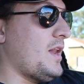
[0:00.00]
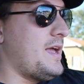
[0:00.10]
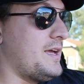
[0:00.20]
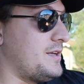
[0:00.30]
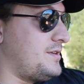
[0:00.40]

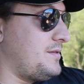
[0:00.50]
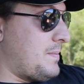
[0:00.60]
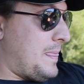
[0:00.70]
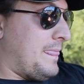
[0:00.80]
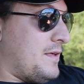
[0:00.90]
And
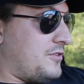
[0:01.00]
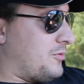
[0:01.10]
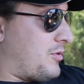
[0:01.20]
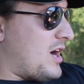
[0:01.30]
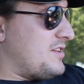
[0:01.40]

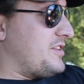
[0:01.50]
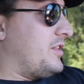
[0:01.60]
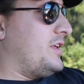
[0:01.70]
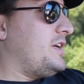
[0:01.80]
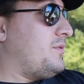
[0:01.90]

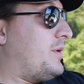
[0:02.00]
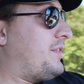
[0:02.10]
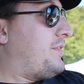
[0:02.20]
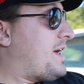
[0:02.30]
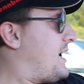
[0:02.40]
surprisingly,
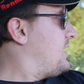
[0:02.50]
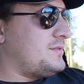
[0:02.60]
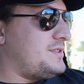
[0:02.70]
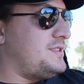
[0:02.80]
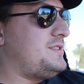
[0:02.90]
with that
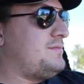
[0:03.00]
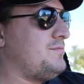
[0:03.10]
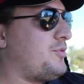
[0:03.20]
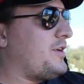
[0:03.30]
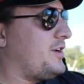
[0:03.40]

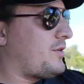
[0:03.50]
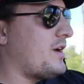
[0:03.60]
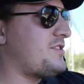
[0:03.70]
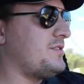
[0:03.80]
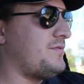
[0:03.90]
pretty
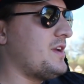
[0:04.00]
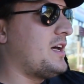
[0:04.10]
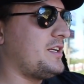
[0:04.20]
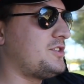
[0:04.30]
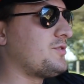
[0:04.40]
aggressive,
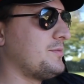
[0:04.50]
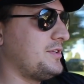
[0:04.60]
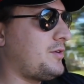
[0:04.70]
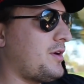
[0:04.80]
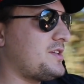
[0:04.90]
not extremely
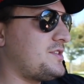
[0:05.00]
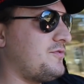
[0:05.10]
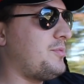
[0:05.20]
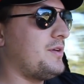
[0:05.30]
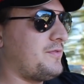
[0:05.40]

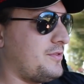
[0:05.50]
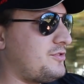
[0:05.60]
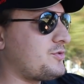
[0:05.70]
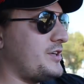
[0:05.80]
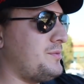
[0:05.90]
aggressive, but for the
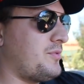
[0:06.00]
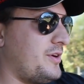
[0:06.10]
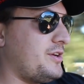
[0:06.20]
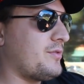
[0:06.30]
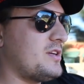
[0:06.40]
street,
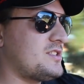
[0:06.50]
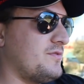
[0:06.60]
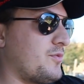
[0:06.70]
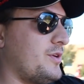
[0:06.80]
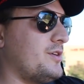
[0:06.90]
pretty
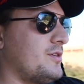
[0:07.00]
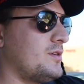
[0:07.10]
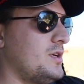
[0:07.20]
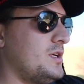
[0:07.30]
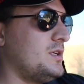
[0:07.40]
aggressive rear
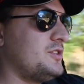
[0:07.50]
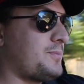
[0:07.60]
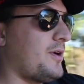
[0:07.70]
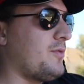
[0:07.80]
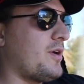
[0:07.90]

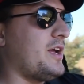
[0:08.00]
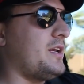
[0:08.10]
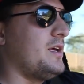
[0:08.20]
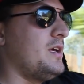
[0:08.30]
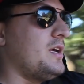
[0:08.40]
spring rate,
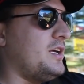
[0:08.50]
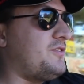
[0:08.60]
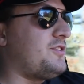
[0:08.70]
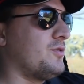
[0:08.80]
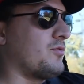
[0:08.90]
it
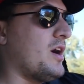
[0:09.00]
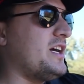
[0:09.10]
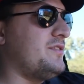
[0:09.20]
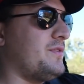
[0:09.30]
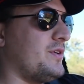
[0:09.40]
still
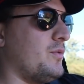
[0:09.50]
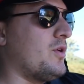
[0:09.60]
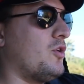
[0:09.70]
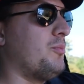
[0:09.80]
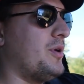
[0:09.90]
rides very
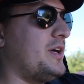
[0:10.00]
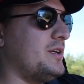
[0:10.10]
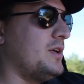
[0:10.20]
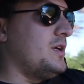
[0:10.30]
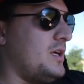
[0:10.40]
well, but
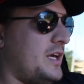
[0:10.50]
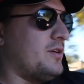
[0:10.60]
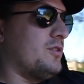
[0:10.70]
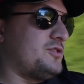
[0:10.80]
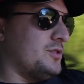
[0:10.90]
it
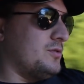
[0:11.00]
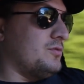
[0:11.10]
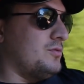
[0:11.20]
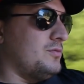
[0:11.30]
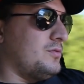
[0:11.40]
also,
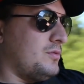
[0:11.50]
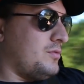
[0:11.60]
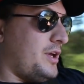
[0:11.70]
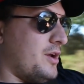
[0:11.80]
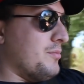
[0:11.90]

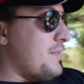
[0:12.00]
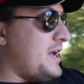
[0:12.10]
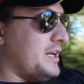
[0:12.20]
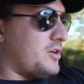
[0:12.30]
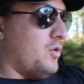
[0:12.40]
made it